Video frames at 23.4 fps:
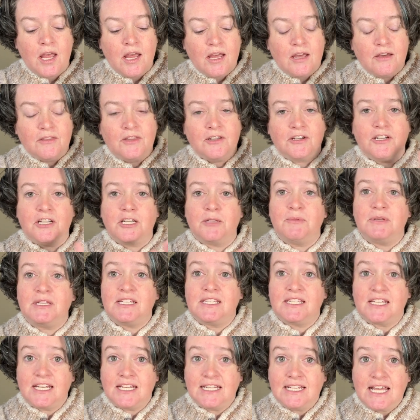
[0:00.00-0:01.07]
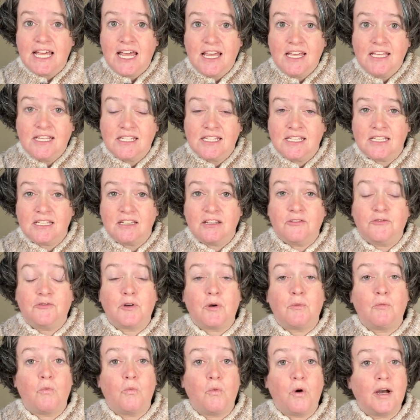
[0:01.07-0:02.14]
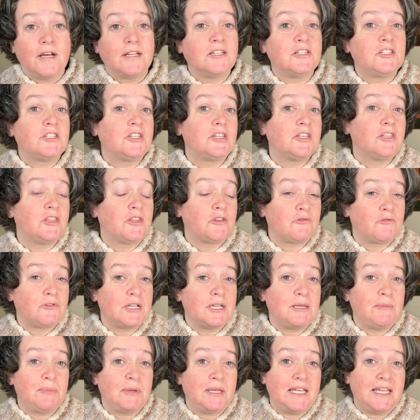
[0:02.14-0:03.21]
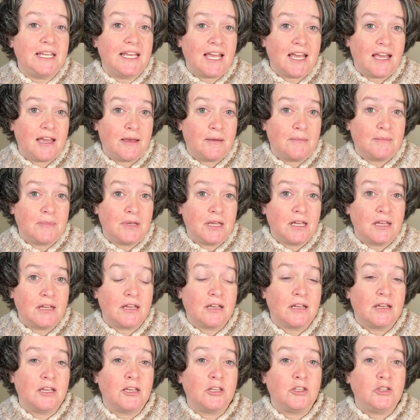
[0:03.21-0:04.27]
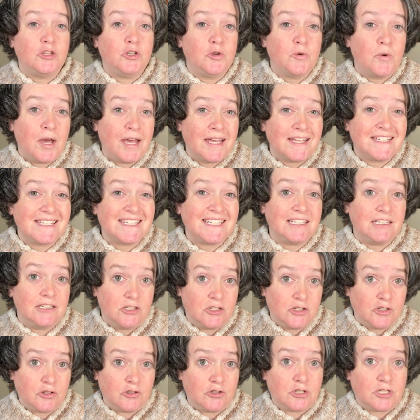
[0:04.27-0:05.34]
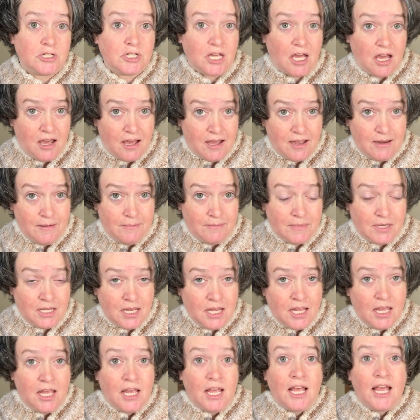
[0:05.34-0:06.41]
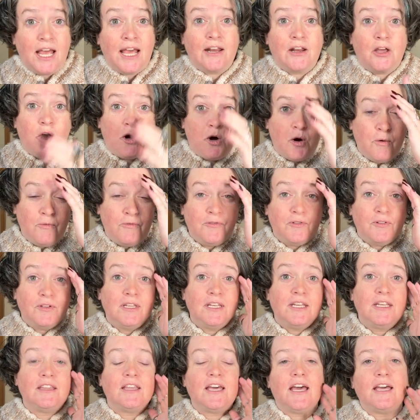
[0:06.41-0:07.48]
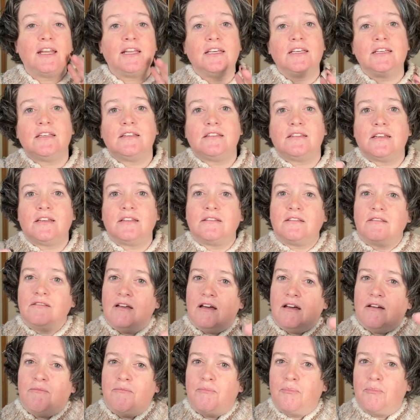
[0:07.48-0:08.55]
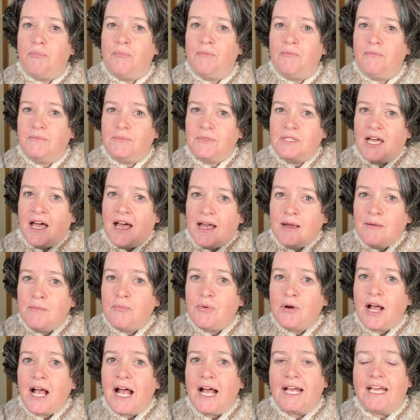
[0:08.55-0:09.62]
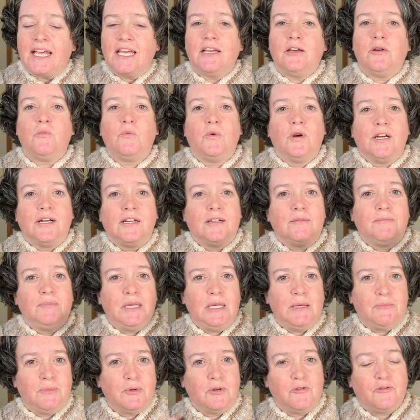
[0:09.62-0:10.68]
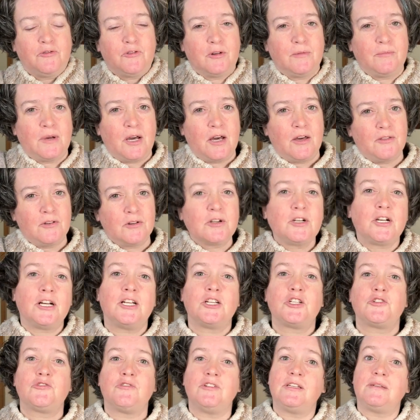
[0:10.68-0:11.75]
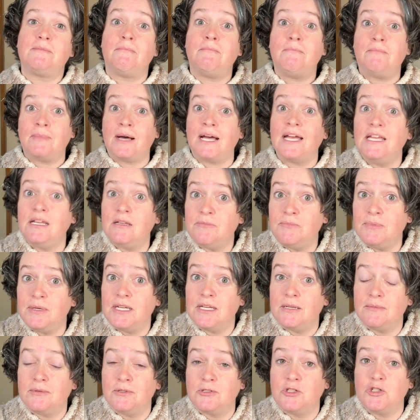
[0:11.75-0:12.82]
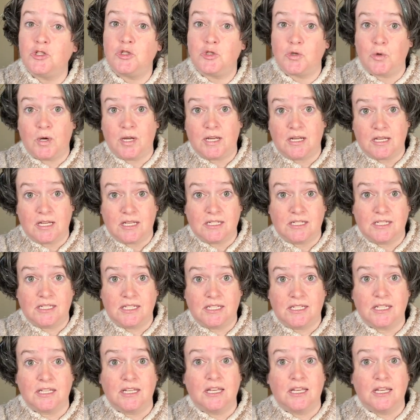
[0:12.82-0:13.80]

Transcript: they're going to be Sundays from 1 to 3 p.m. US Eastern Time. And hopefully that is a time bracket where people from other countries might be able to join us.